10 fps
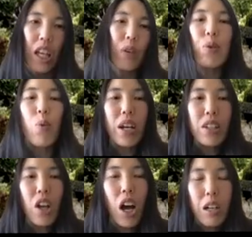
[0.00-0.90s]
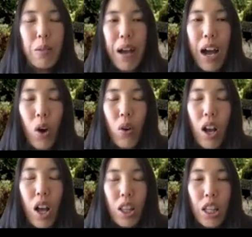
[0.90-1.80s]
If we want to talk about
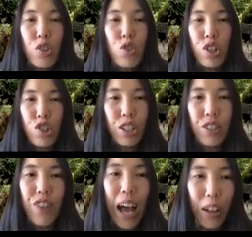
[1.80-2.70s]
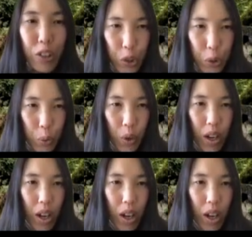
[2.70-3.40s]
the nutritious value